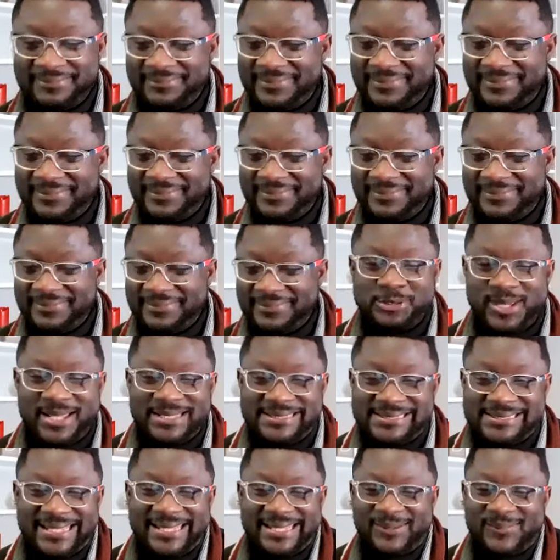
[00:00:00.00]
I want you to
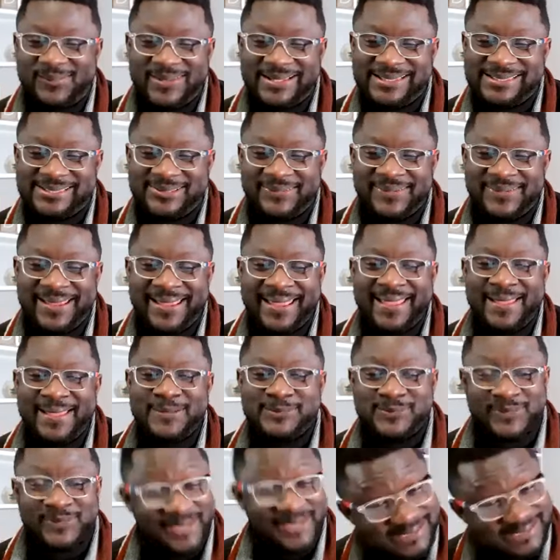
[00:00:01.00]
answer the question.
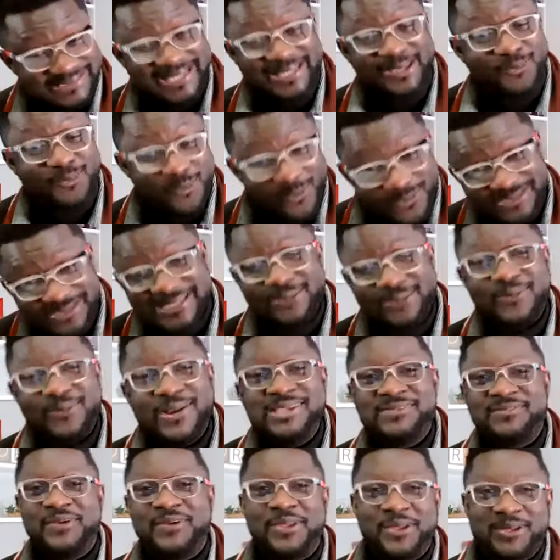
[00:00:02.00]
So let's say the
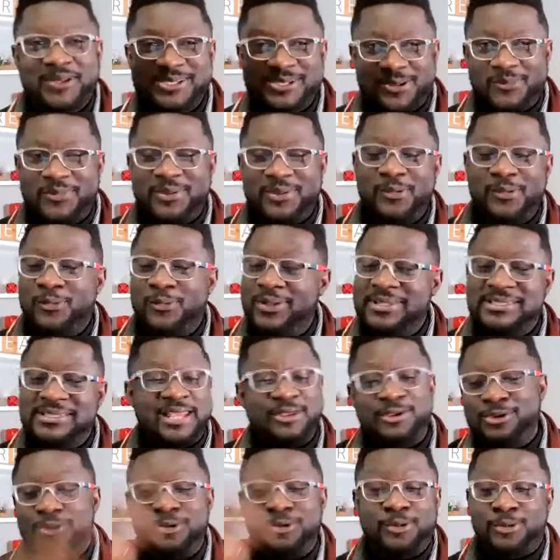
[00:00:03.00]
consequence for not scoring your goal is that
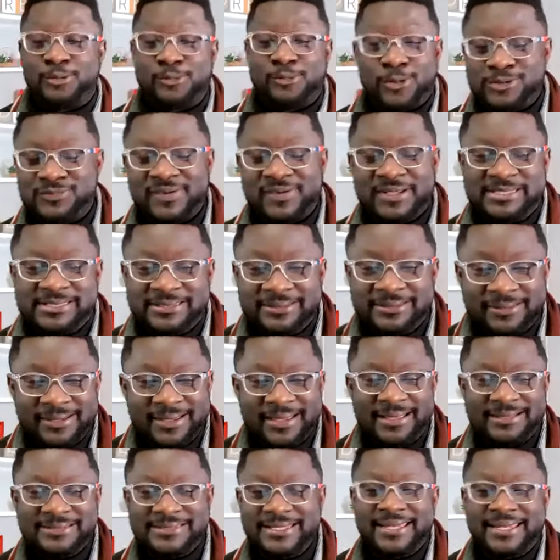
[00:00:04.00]
you're not going to cross over to
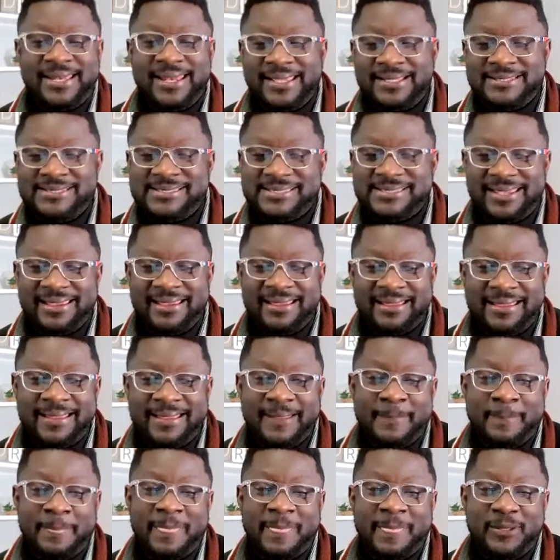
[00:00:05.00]
the next year,
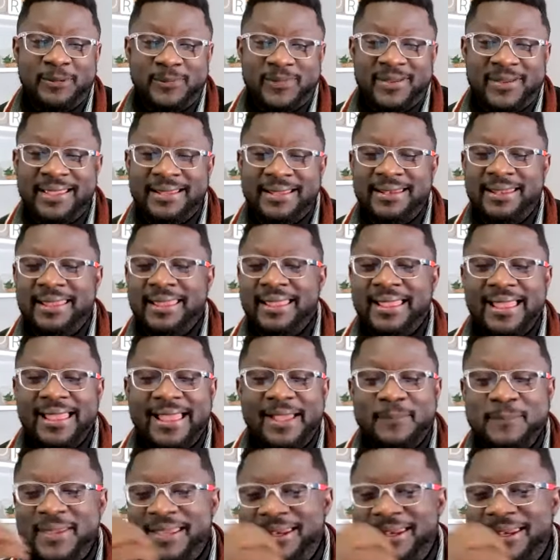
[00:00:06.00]
all right?
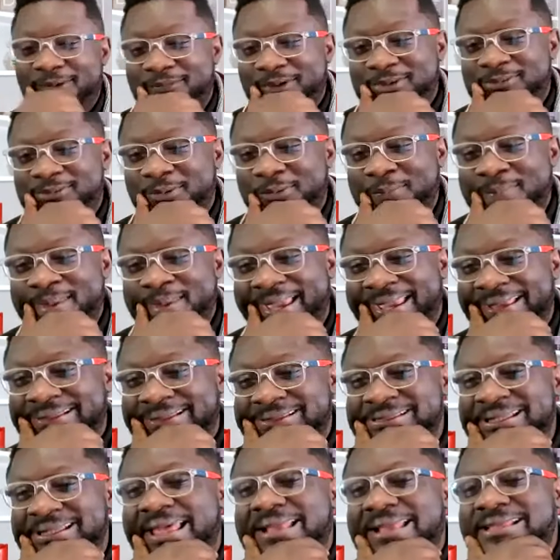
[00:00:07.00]
How many of us will make
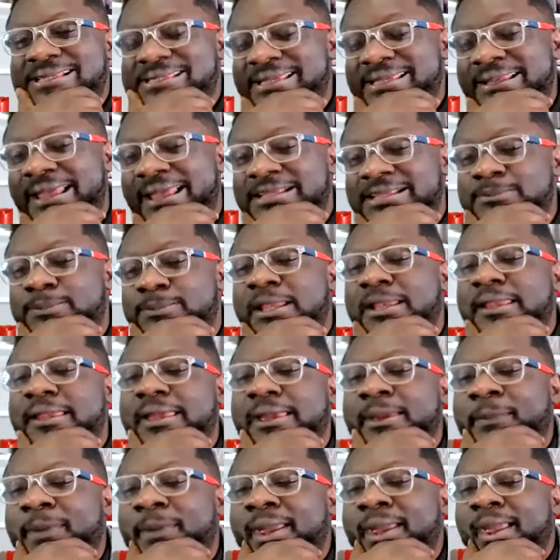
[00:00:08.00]
it? Let's play the
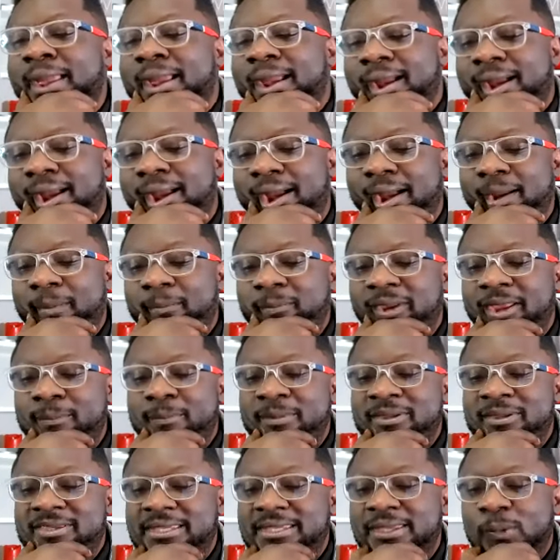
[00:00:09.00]
game. Let
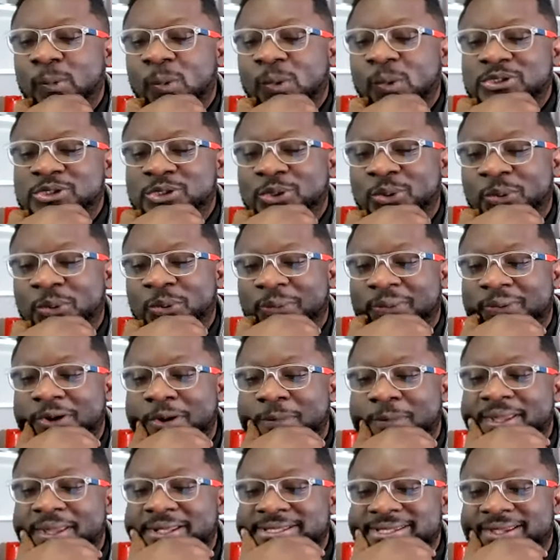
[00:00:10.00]
me see what your
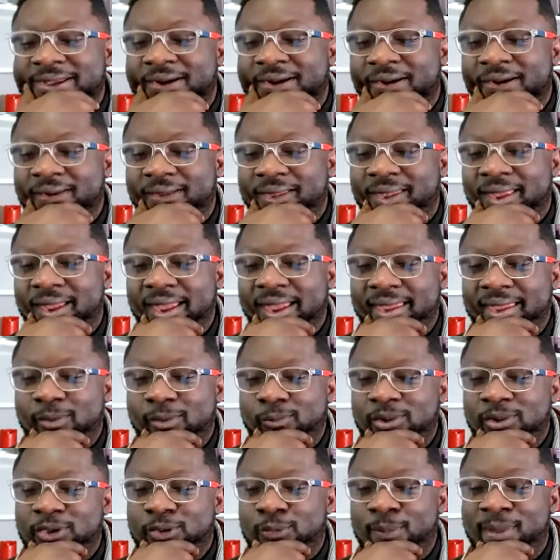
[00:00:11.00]
comments are like.
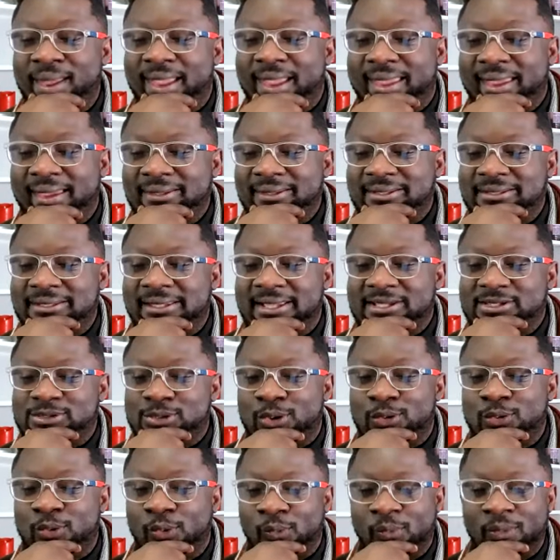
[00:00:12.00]
Will you make it? Yes
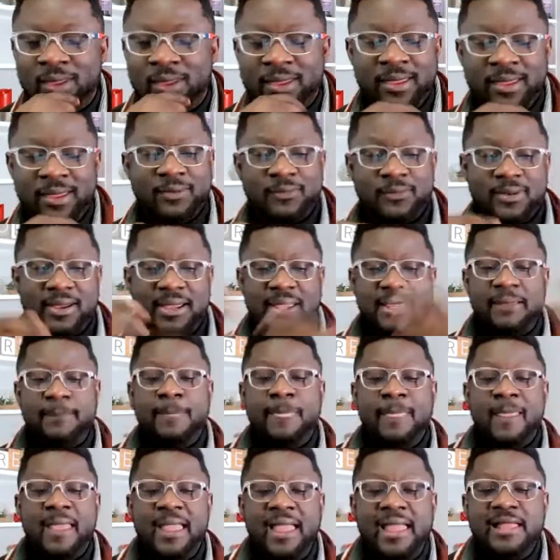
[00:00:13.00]
or no, right?
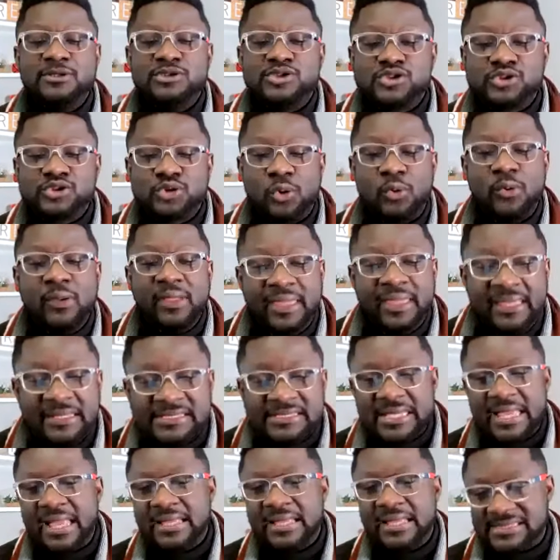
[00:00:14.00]
And so
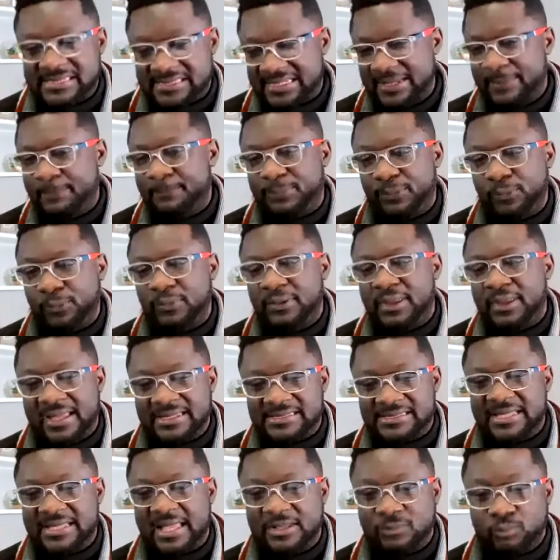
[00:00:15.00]
it's as simple
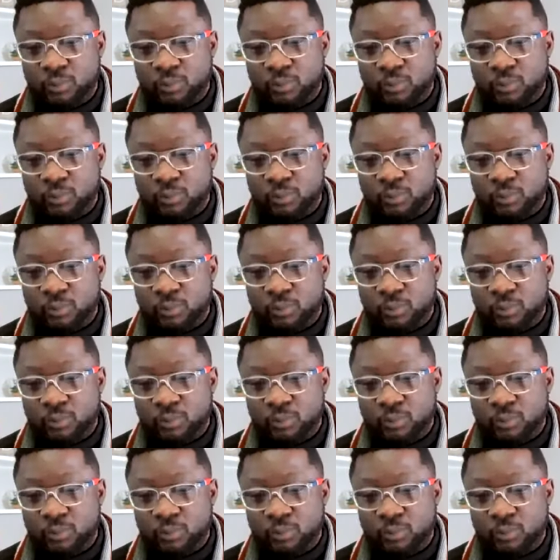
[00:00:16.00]
as that.